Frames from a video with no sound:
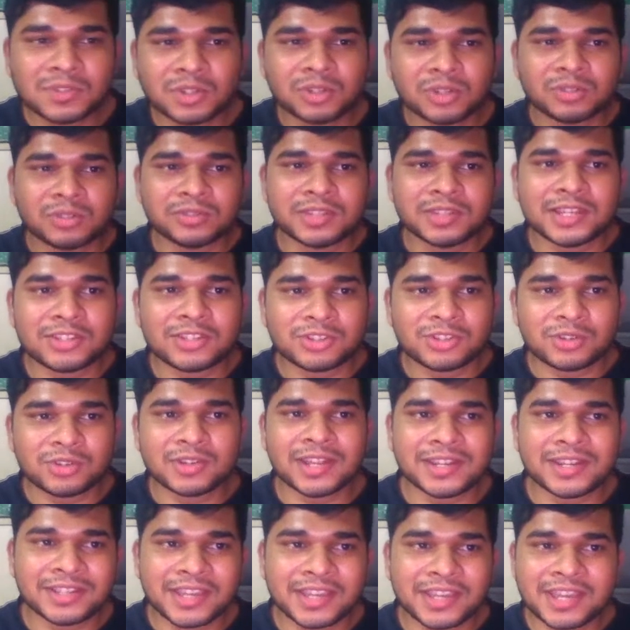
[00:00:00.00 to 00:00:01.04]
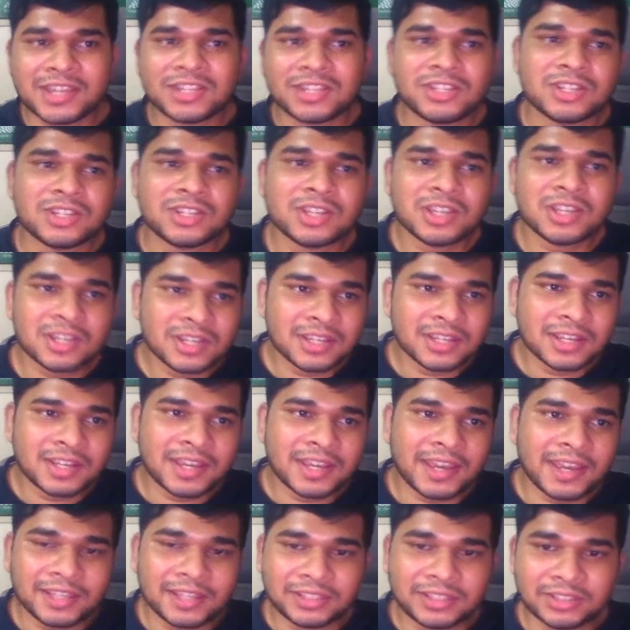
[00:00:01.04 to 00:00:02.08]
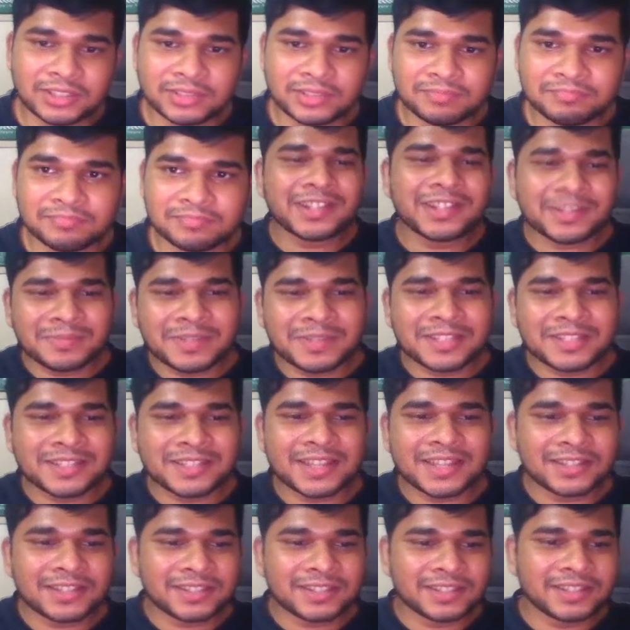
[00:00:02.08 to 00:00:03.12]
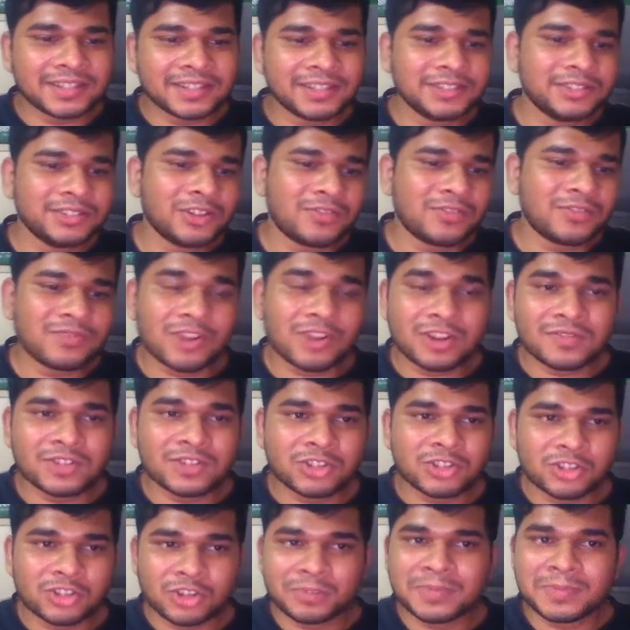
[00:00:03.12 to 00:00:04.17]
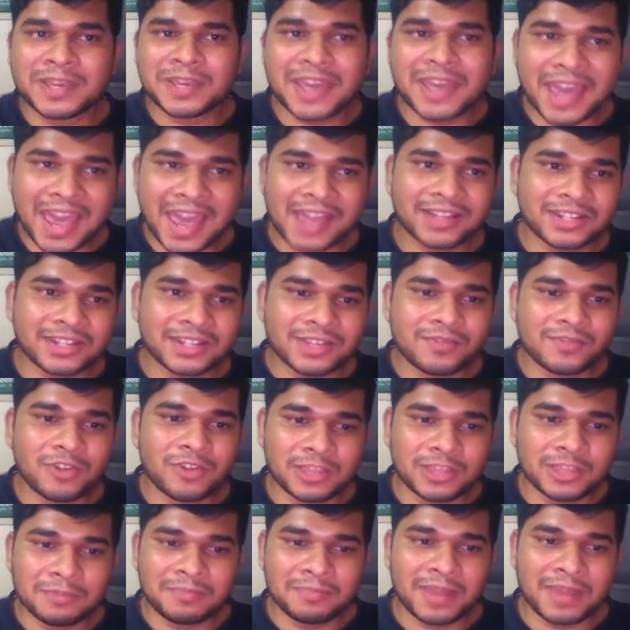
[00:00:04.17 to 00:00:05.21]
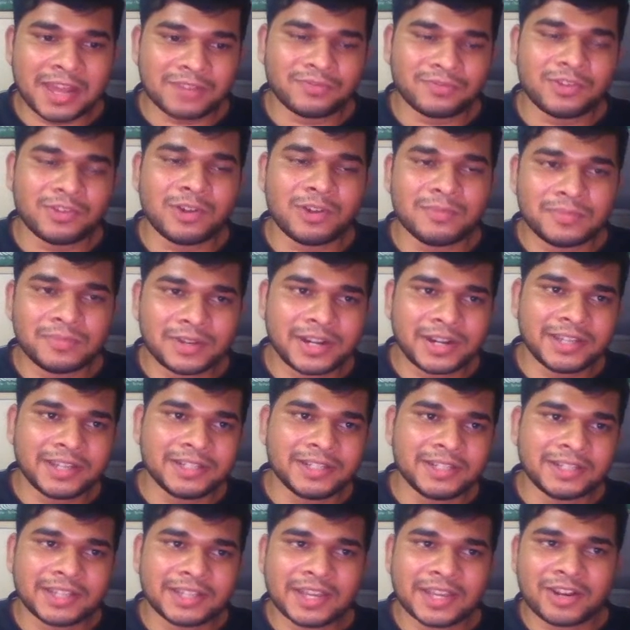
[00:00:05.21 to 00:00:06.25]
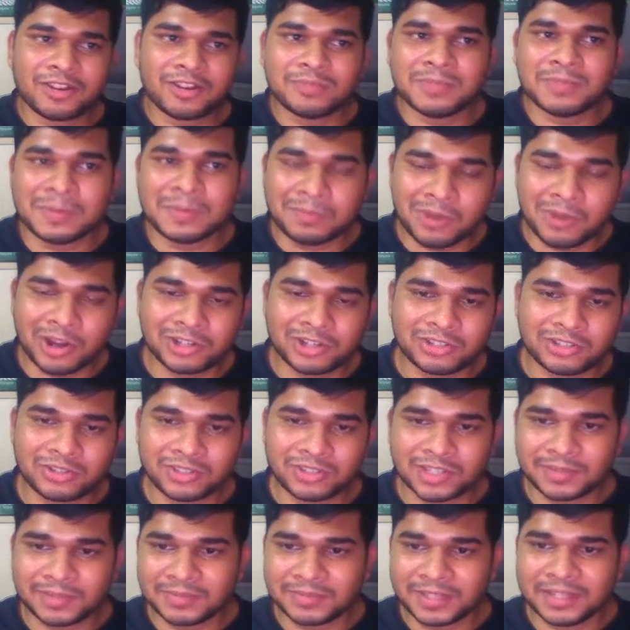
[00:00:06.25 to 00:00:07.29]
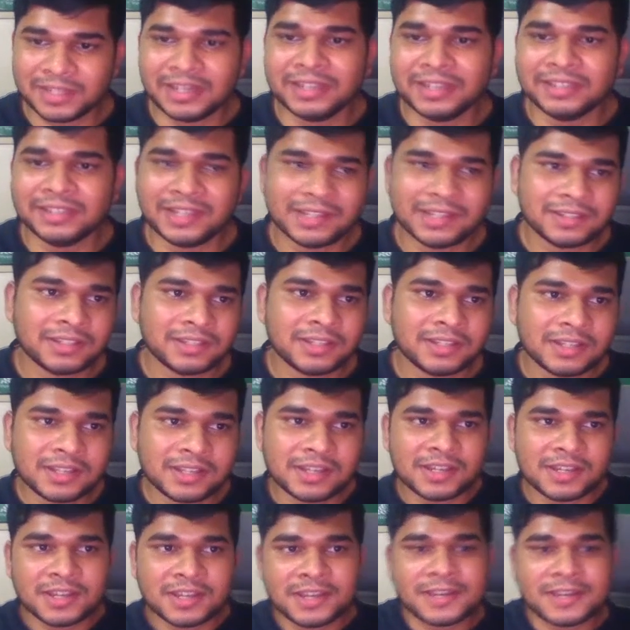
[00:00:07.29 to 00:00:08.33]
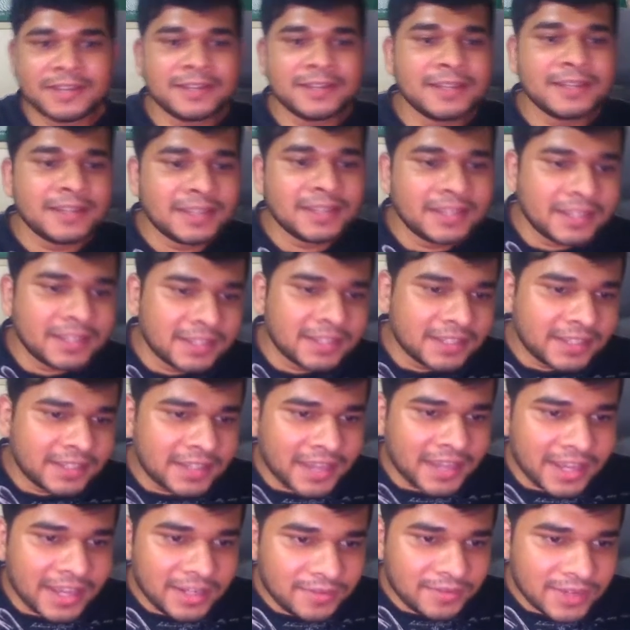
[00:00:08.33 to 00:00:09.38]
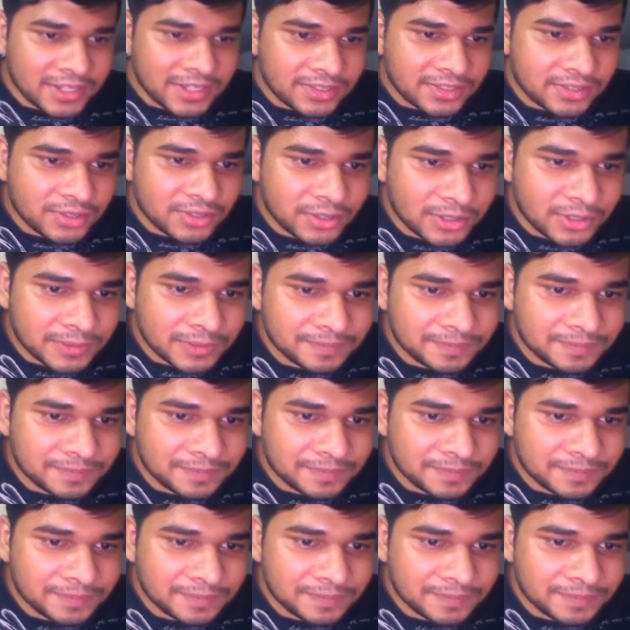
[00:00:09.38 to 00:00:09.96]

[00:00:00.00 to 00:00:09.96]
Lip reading: they should engage, and means that your followers should be active on the platform, right? It cannot be bots or something like that. Anyway, so